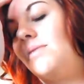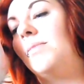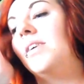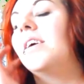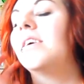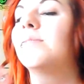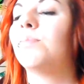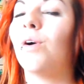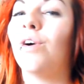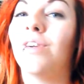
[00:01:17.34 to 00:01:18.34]
My next
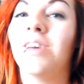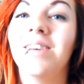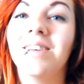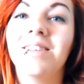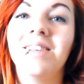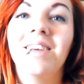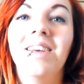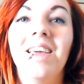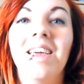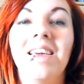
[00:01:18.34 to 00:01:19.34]
product
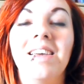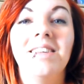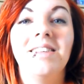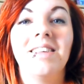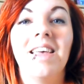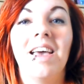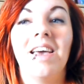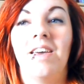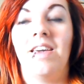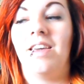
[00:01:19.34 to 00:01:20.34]
is
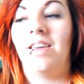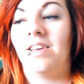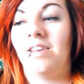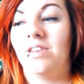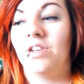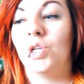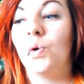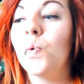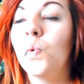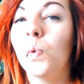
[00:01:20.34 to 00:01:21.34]
a
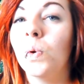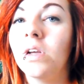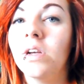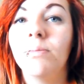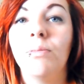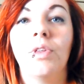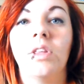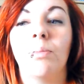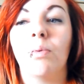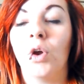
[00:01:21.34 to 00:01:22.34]
tool more
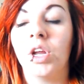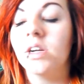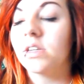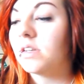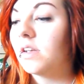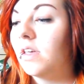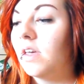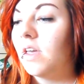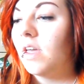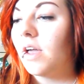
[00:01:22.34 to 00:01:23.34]
than a product.
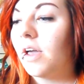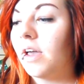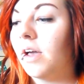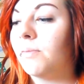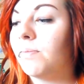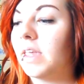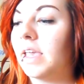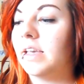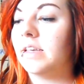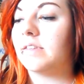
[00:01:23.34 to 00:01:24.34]

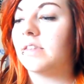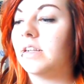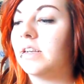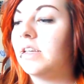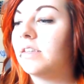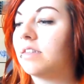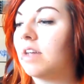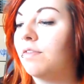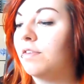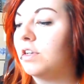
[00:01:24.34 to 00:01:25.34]
It is the Lee
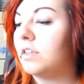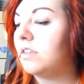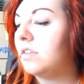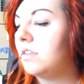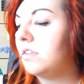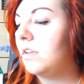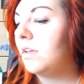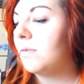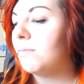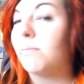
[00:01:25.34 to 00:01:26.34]
Stafford
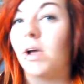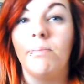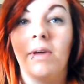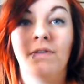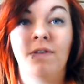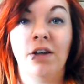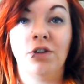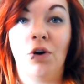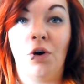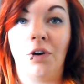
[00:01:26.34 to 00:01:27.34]
My Big Fat
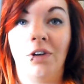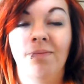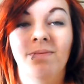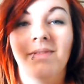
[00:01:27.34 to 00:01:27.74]
Tong.